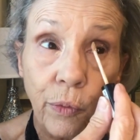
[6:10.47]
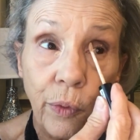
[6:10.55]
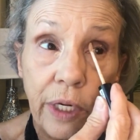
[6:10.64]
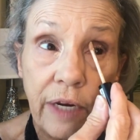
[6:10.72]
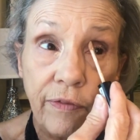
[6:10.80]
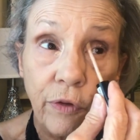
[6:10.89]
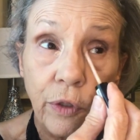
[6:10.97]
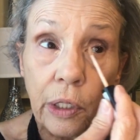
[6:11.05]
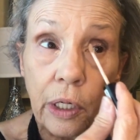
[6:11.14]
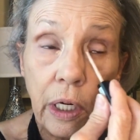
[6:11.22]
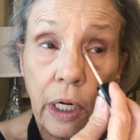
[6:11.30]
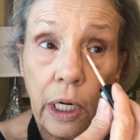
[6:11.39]

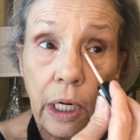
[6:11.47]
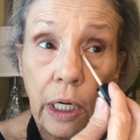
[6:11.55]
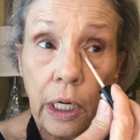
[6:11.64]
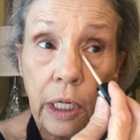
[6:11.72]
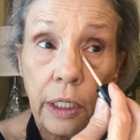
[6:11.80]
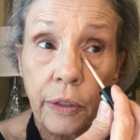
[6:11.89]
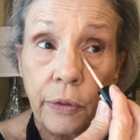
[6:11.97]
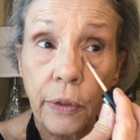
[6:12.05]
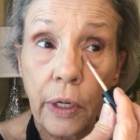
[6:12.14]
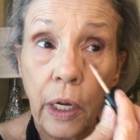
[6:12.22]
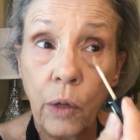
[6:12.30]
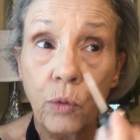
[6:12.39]
Whenever
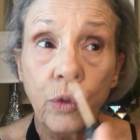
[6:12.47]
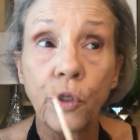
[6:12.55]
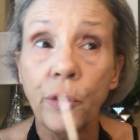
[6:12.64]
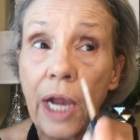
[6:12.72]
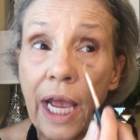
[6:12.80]
you're older,